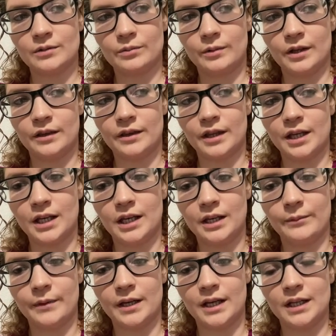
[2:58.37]
with him
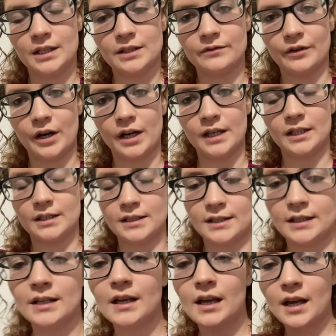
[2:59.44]
and his friends,
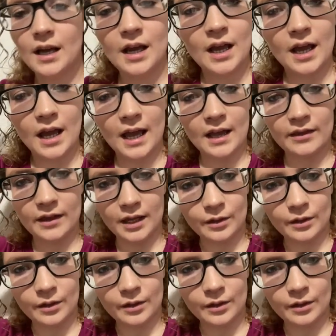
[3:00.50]
and then